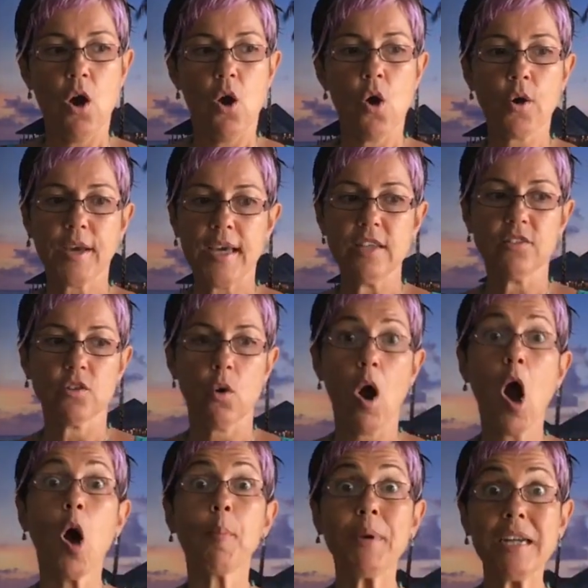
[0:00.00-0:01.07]
okay, so
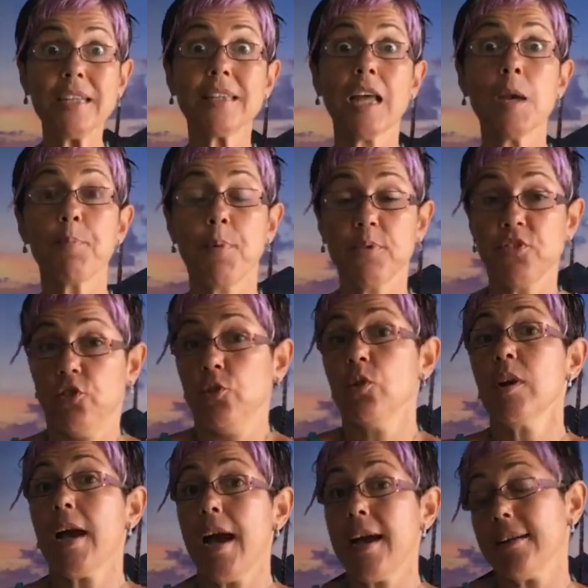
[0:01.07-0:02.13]
how many type of
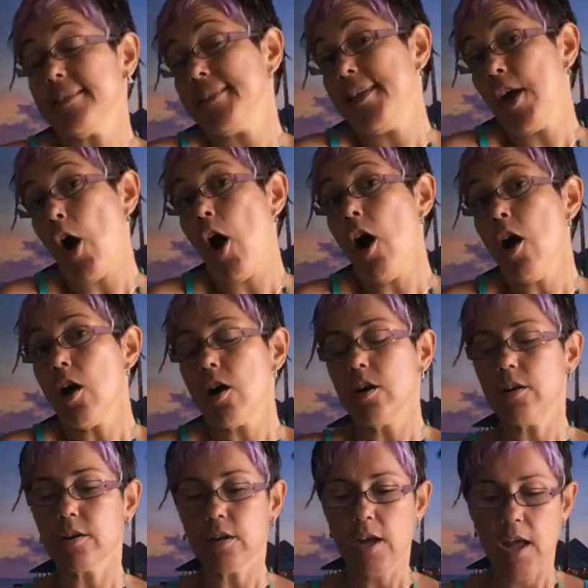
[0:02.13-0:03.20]
Shungite there
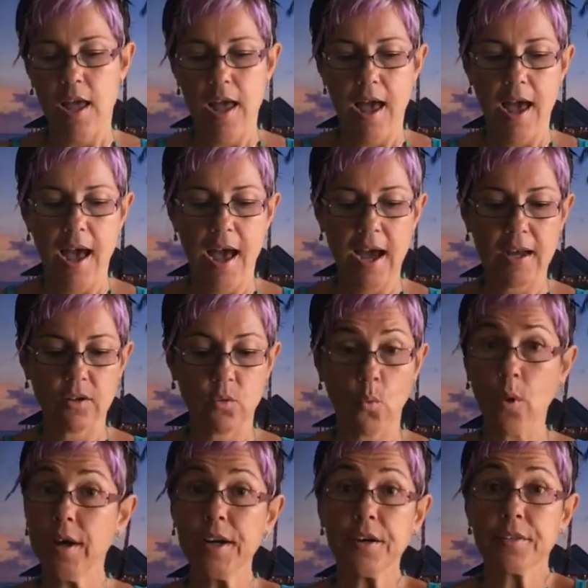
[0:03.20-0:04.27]
are and
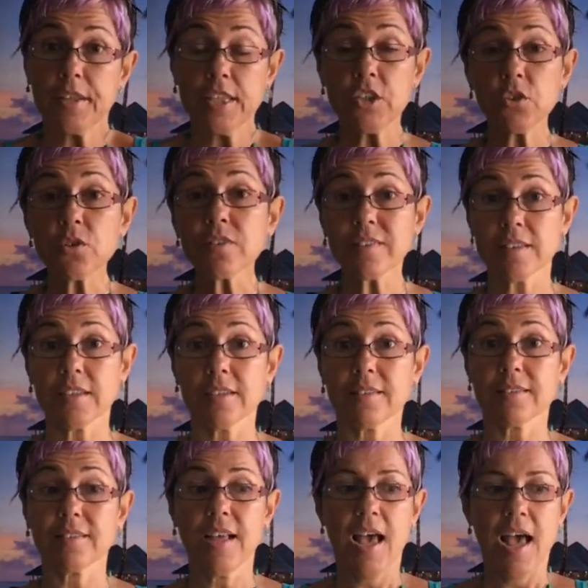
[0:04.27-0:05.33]
what are the
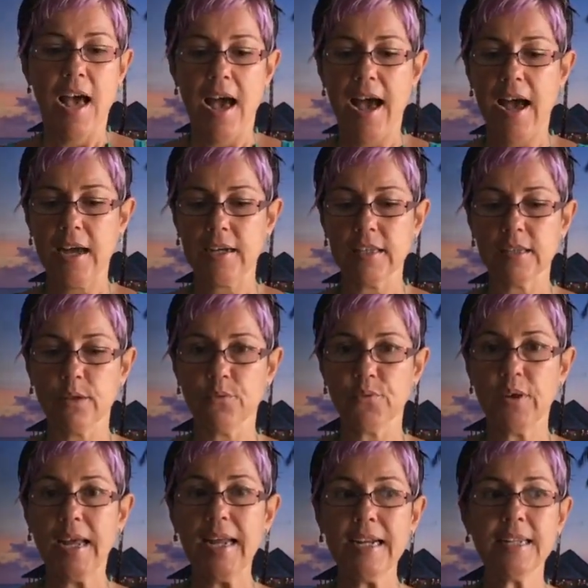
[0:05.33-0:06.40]
uses? And if
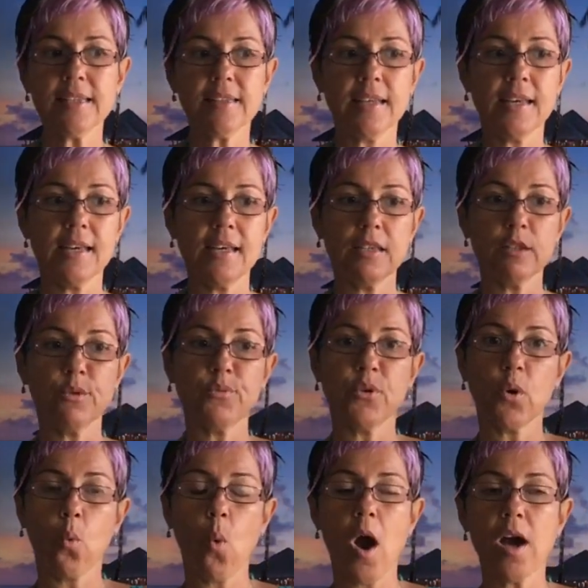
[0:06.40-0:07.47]
Elite is
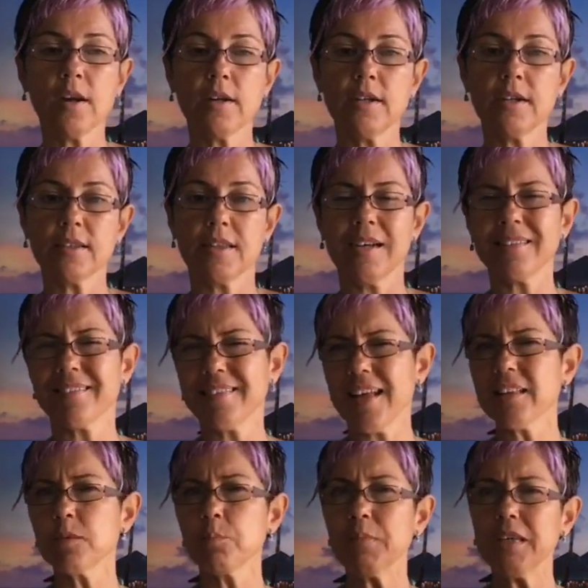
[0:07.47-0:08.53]
for water, does
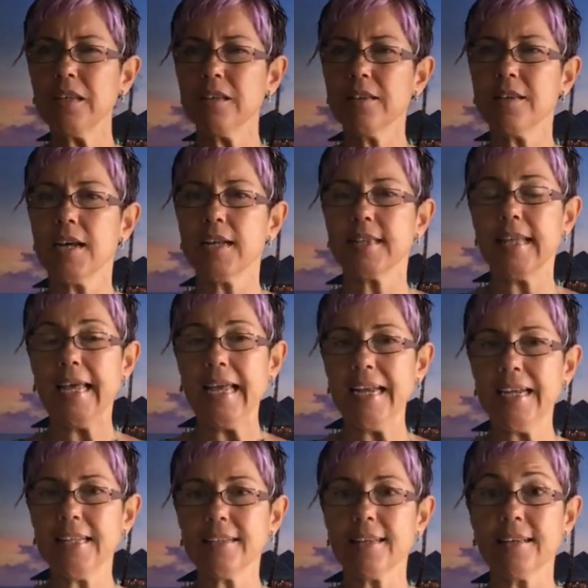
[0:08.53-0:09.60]
that mean that
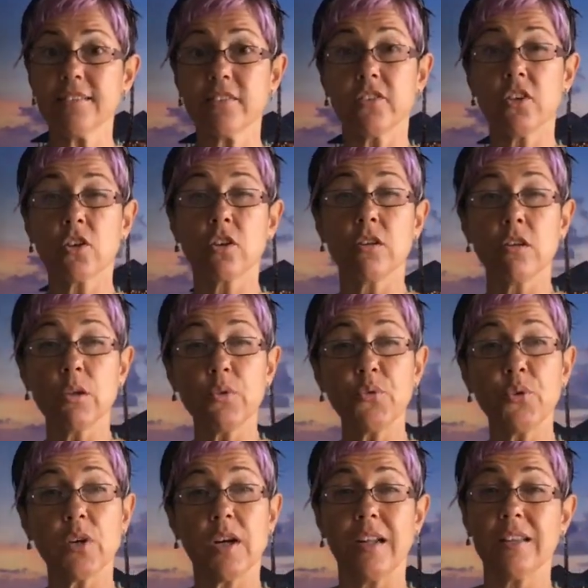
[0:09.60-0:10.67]
Elite is not good
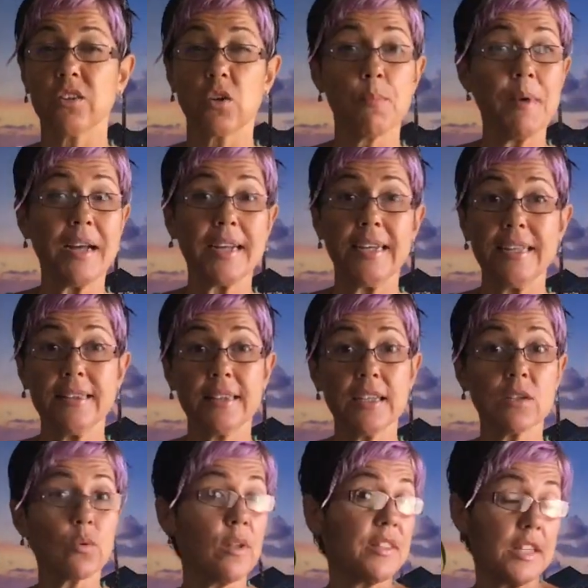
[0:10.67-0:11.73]
for
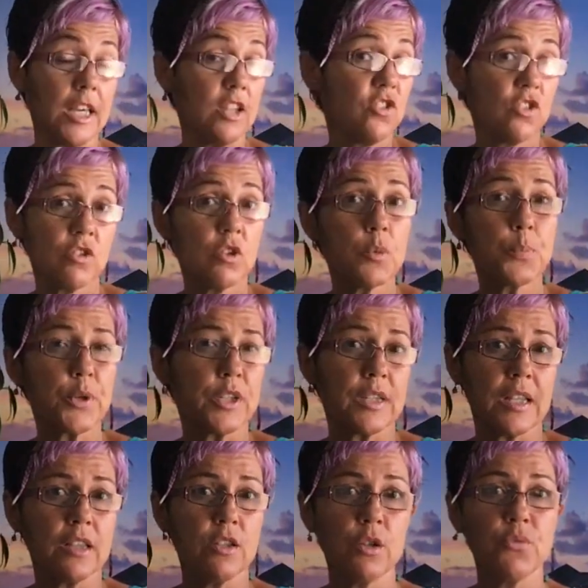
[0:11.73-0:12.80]
electromagnetic radiation to
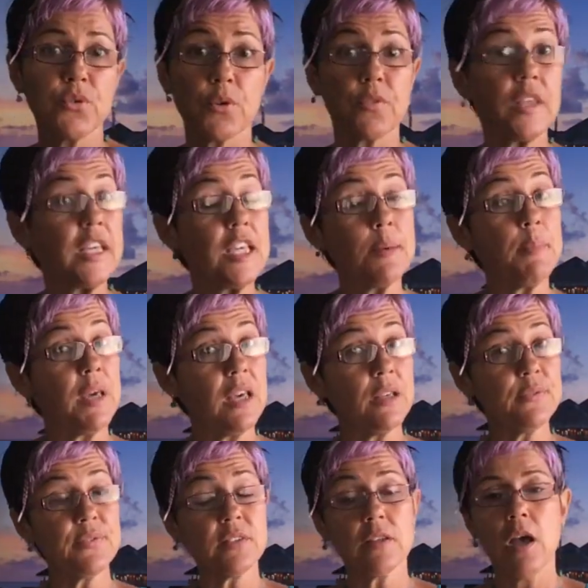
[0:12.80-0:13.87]
protect you from the
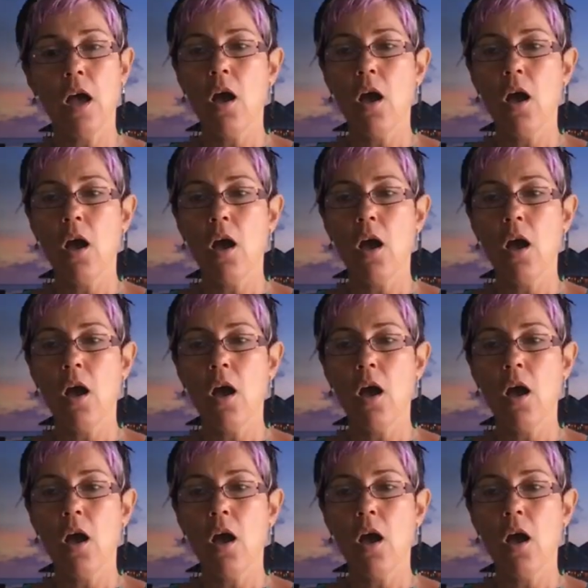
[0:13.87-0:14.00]
EMFs